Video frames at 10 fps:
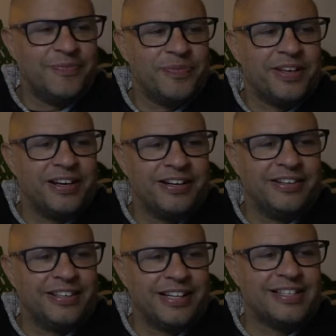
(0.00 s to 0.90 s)
You know,
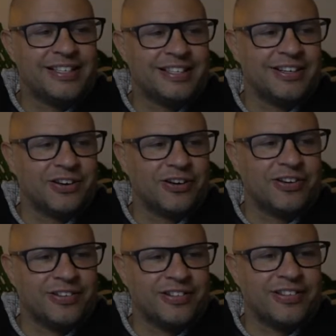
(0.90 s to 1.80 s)
that's the
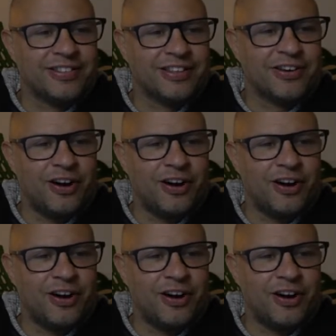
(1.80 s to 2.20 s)
kind